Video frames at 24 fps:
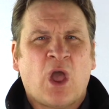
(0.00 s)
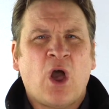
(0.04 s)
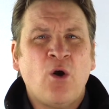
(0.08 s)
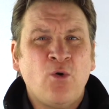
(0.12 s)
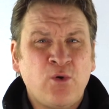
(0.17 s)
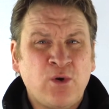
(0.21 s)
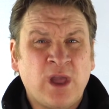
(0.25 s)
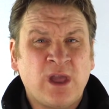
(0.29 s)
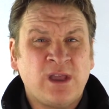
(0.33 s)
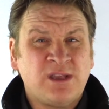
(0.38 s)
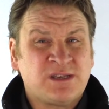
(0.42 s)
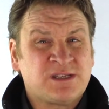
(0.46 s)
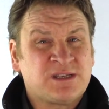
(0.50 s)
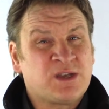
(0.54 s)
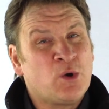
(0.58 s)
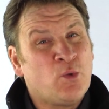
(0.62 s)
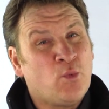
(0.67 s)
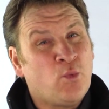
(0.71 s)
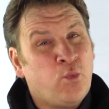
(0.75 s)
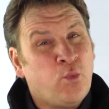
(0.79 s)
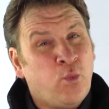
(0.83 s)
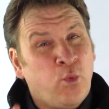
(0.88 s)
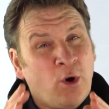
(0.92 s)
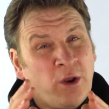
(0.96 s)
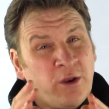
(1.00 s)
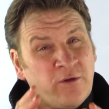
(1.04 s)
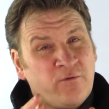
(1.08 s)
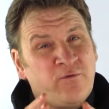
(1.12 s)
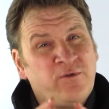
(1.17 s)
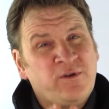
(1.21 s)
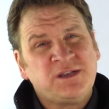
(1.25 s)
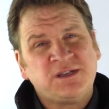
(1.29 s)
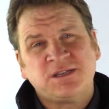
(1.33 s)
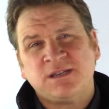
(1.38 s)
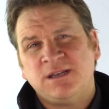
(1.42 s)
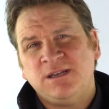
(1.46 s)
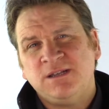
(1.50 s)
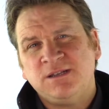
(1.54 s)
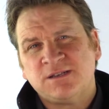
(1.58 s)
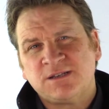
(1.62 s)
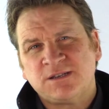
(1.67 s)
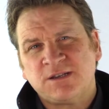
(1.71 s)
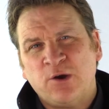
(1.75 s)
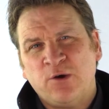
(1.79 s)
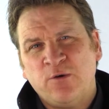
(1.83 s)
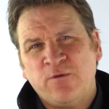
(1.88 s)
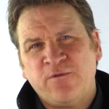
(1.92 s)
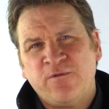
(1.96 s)
Okay, so what have we seen
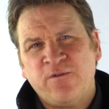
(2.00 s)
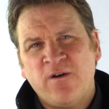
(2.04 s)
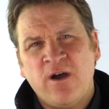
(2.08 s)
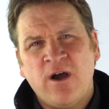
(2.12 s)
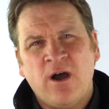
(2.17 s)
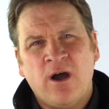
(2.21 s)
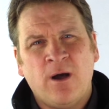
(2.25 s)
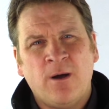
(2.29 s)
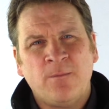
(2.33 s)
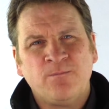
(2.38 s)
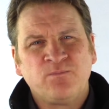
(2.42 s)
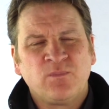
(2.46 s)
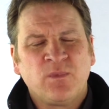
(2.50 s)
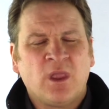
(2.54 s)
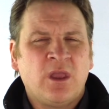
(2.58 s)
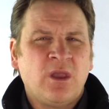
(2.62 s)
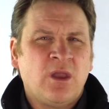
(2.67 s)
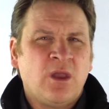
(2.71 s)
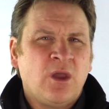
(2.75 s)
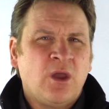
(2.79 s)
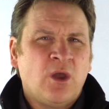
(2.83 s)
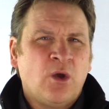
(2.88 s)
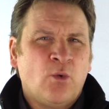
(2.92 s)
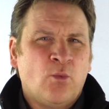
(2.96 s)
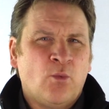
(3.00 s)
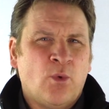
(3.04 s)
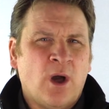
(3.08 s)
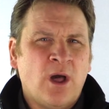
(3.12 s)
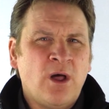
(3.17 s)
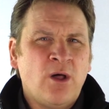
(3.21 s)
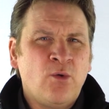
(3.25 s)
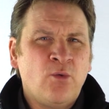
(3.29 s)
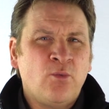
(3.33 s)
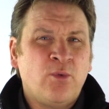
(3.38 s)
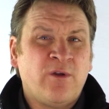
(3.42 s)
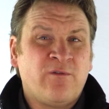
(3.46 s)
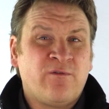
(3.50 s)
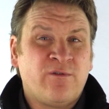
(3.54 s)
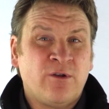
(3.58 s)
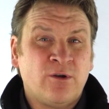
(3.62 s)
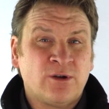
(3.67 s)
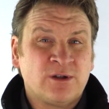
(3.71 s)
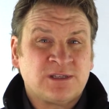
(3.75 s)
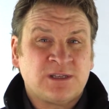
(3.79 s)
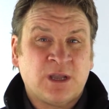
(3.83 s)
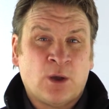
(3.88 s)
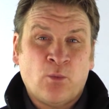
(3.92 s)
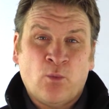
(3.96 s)
so far? Well, we've
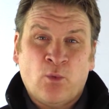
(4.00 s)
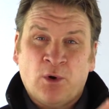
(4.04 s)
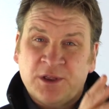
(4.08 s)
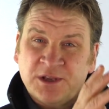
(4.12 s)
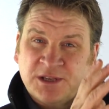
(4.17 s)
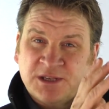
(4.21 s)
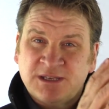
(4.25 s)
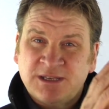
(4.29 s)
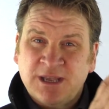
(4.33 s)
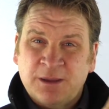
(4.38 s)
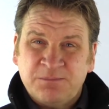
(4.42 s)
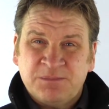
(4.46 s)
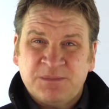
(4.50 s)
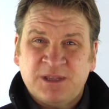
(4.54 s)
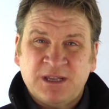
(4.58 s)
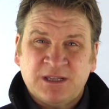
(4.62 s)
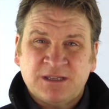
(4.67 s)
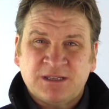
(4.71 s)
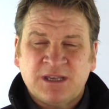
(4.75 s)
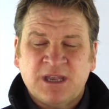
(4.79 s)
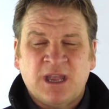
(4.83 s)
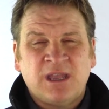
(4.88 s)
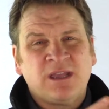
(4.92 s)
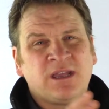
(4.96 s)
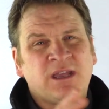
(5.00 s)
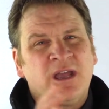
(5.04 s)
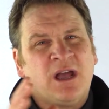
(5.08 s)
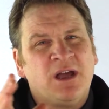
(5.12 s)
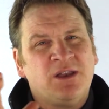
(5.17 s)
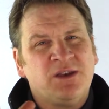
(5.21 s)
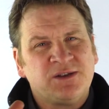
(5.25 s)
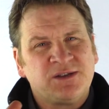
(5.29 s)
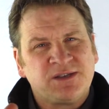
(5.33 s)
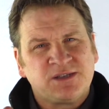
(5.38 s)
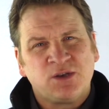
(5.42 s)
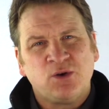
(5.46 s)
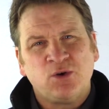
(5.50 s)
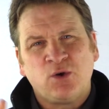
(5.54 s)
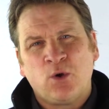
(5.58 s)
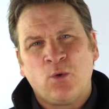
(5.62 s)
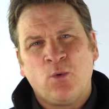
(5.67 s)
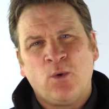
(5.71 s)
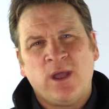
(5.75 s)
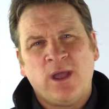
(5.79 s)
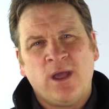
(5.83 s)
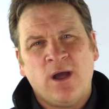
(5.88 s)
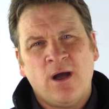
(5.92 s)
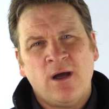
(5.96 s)
looked at what a septic tank and a
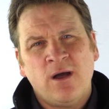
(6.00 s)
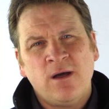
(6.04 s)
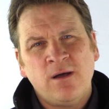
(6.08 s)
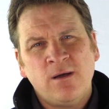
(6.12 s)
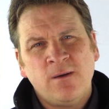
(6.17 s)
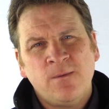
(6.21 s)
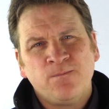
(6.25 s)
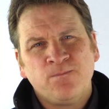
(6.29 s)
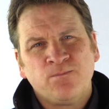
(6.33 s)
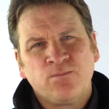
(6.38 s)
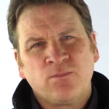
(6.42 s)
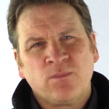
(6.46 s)
soakaway are.